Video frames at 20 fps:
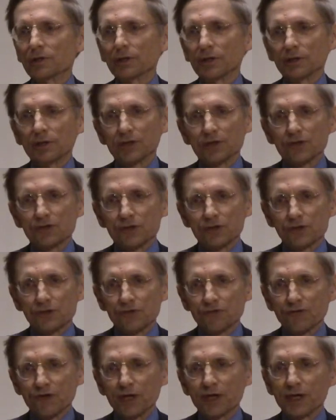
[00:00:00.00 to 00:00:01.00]
It's
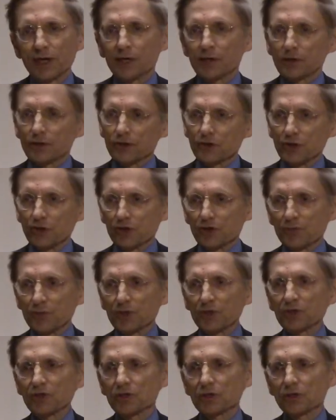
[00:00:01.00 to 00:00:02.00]
finance, it's
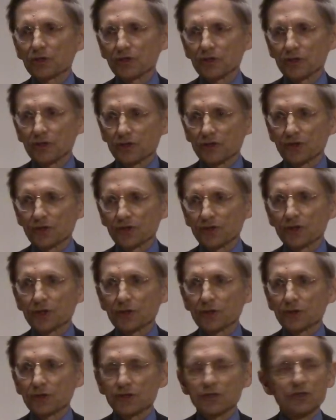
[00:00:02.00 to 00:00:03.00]
business, it's the
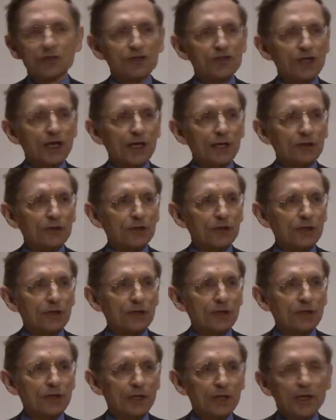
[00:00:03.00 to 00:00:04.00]
citizen sector.
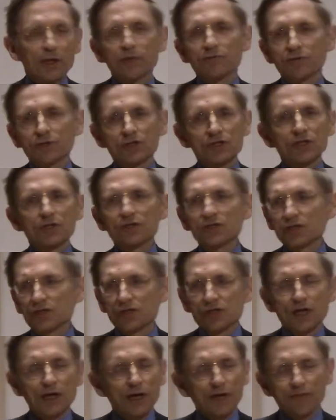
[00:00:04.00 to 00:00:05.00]
The citizen
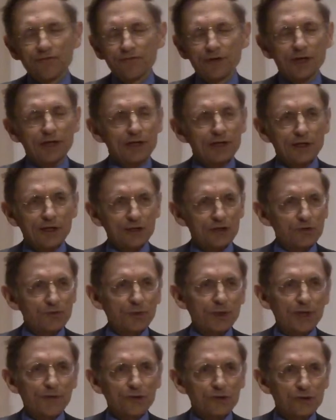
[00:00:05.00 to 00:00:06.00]
sector, I didn't
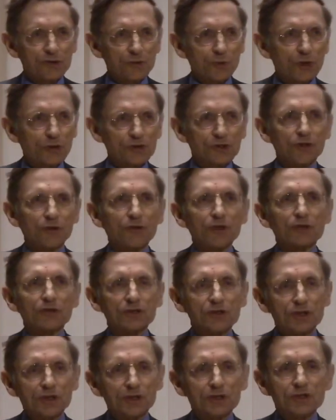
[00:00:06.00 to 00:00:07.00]
explain this well, so the
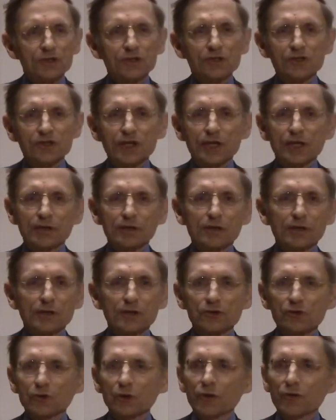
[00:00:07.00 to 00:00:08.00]
citizen sector
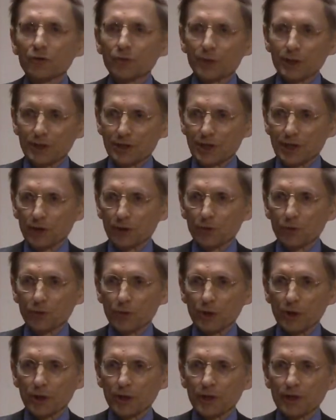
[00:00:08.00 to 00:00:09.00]
is all the retail
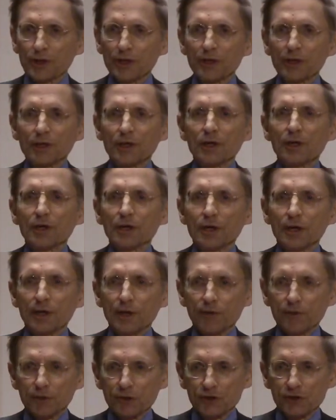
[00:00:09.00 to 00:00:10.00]
market
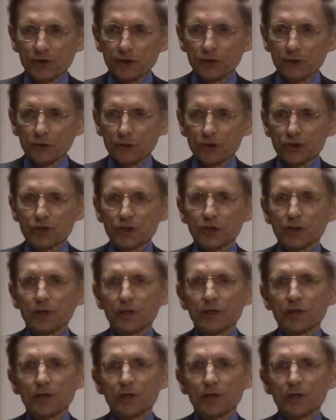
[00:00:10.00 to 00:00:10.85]
in the solution.